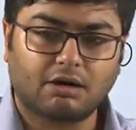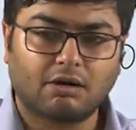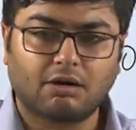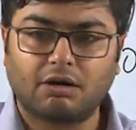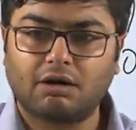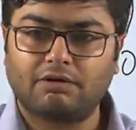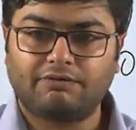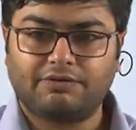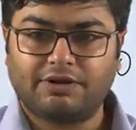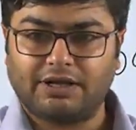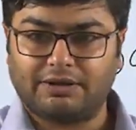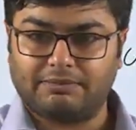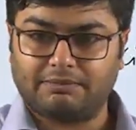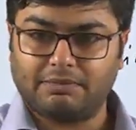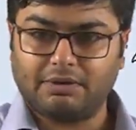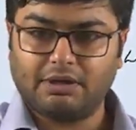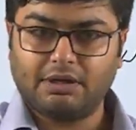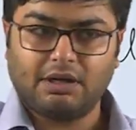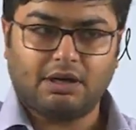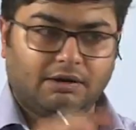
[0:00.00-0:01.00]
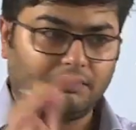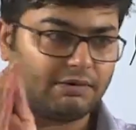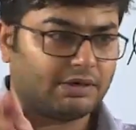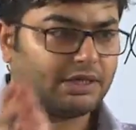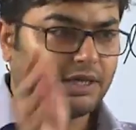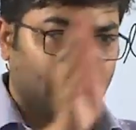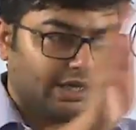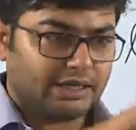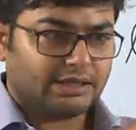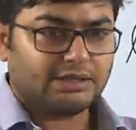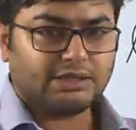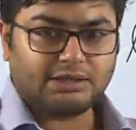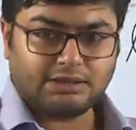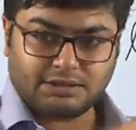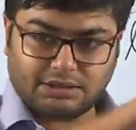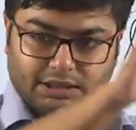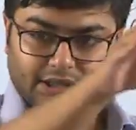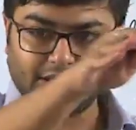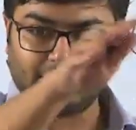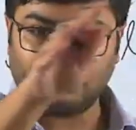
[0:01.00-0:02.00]
all of them were the agents
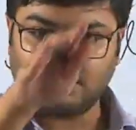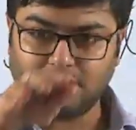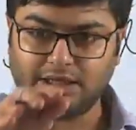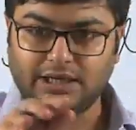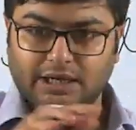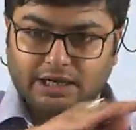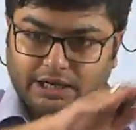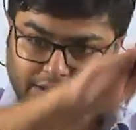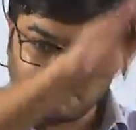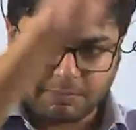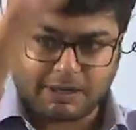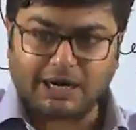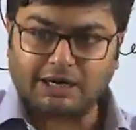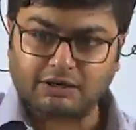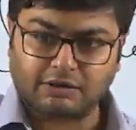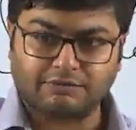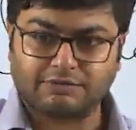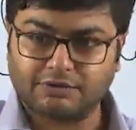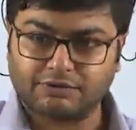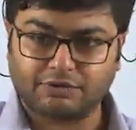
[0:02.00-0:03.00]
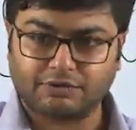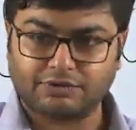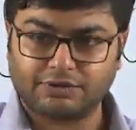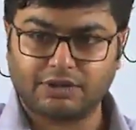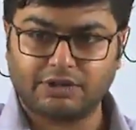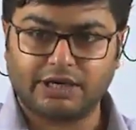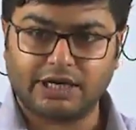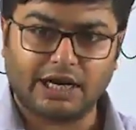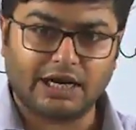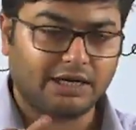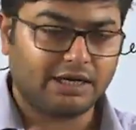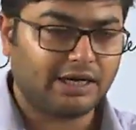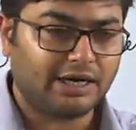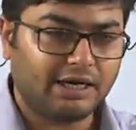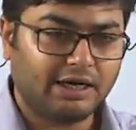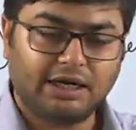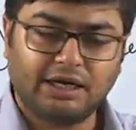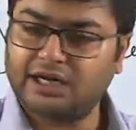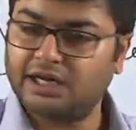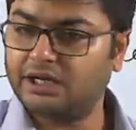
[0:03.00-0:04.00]
in the DA, part of the social reality, and
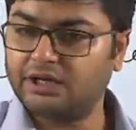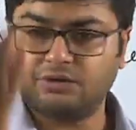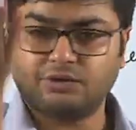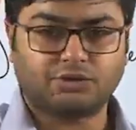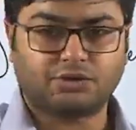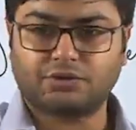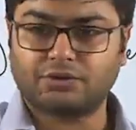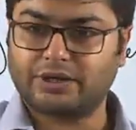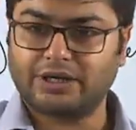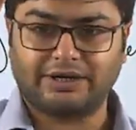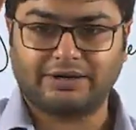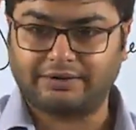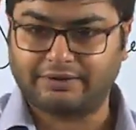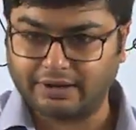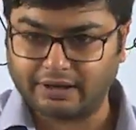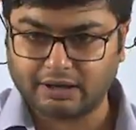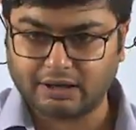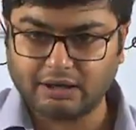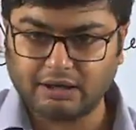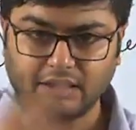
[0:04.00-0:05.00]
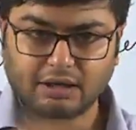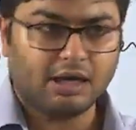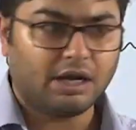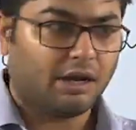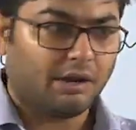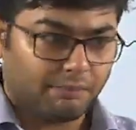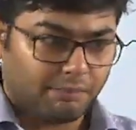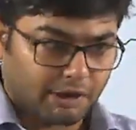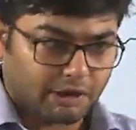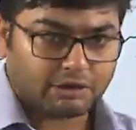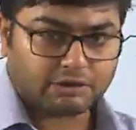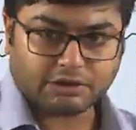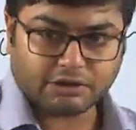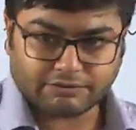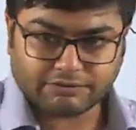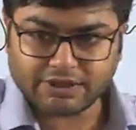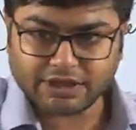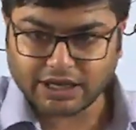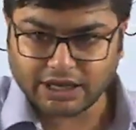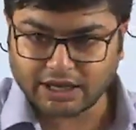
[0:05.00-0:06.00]
DA used to get triggered because of
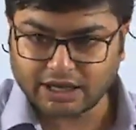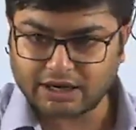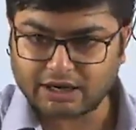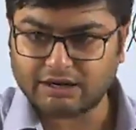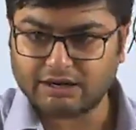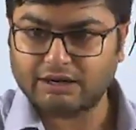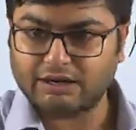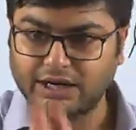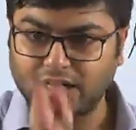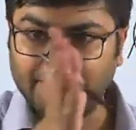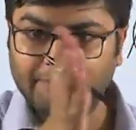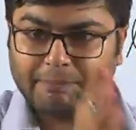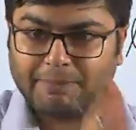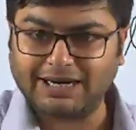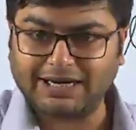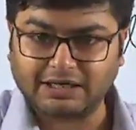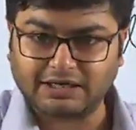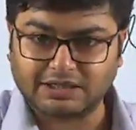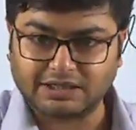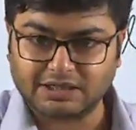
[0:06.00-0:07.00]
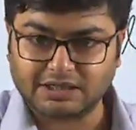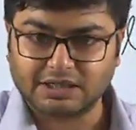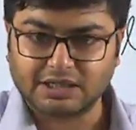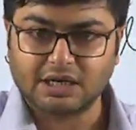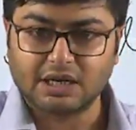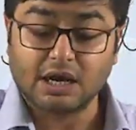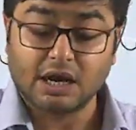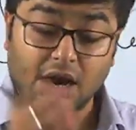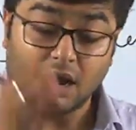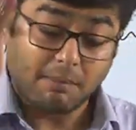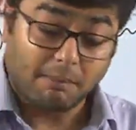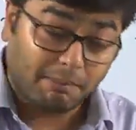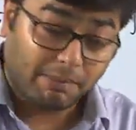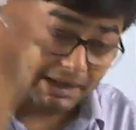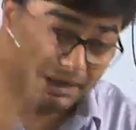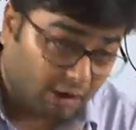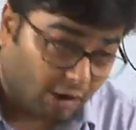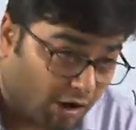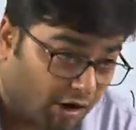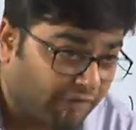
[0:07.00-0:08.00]
their impetus.
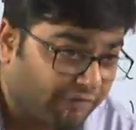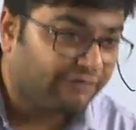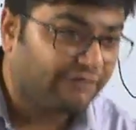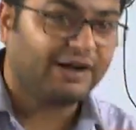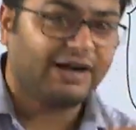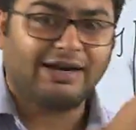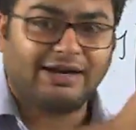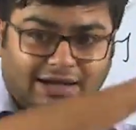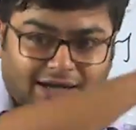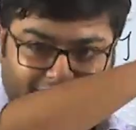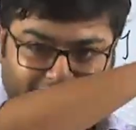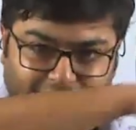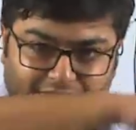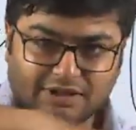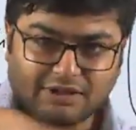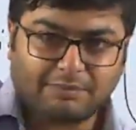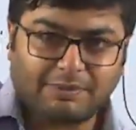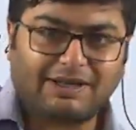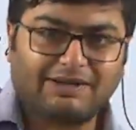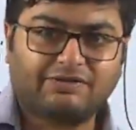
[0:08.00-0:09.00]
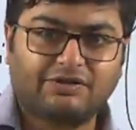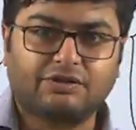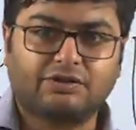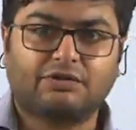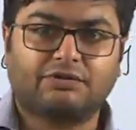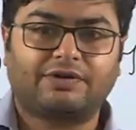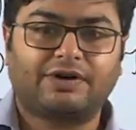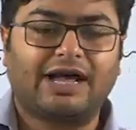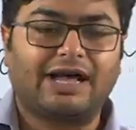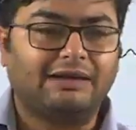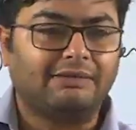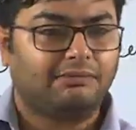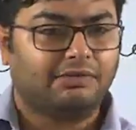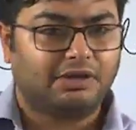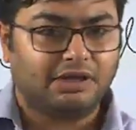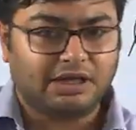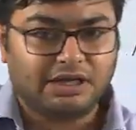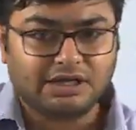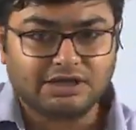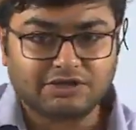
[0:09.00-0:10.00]
But of lately, with the passage of time,
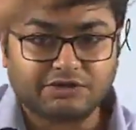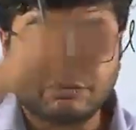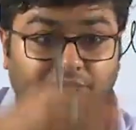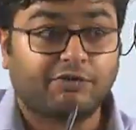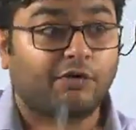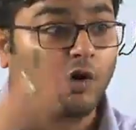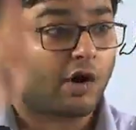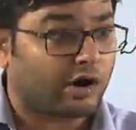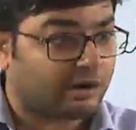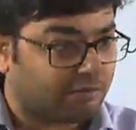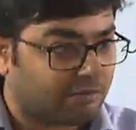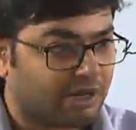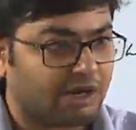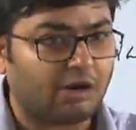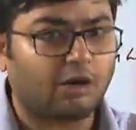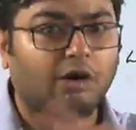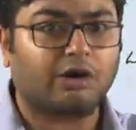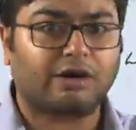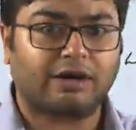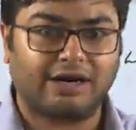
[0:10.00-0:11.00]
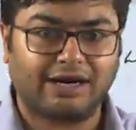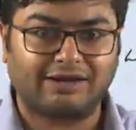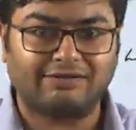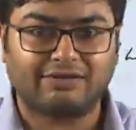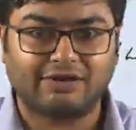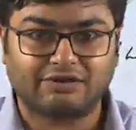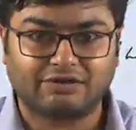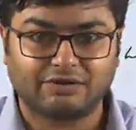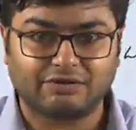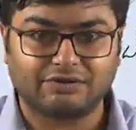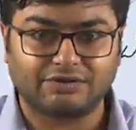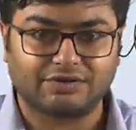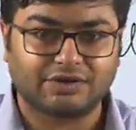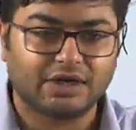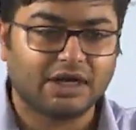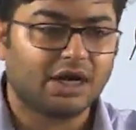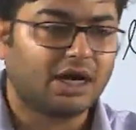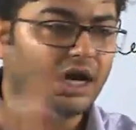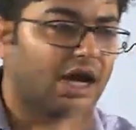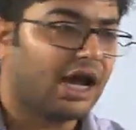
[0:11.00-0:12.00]
these formal organizations
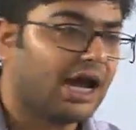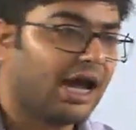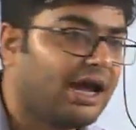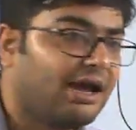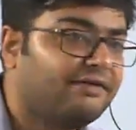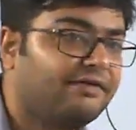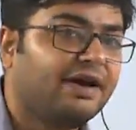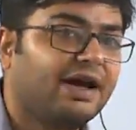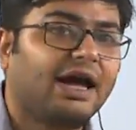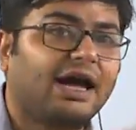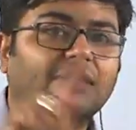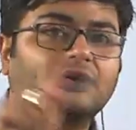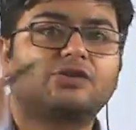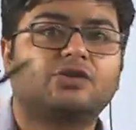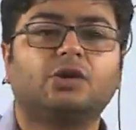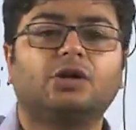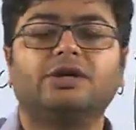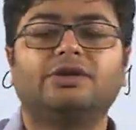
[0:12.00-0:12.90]
have actually